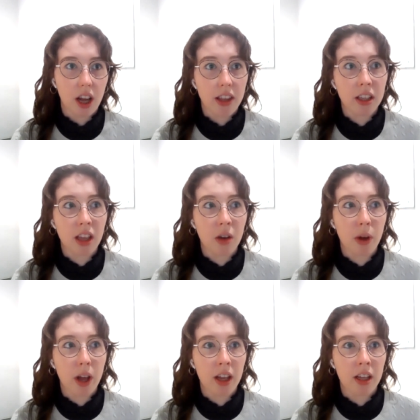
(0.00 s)
I think in that
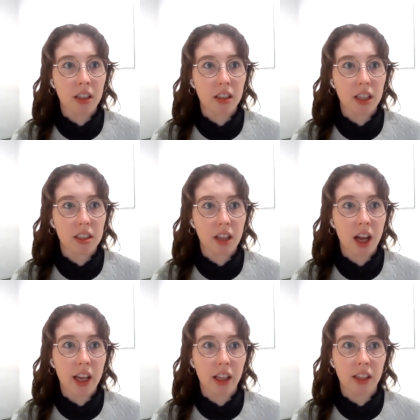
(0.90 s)
way, it's
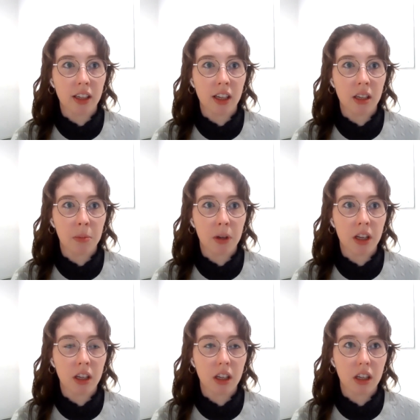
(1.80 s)
not alienating,
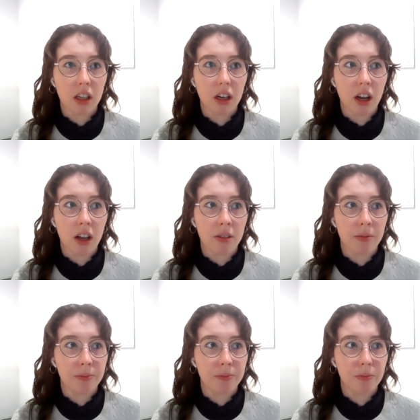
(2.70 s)
but
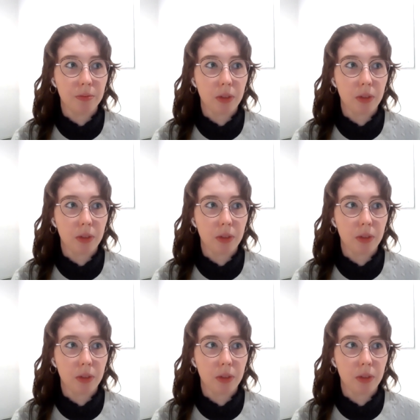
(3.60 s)
um,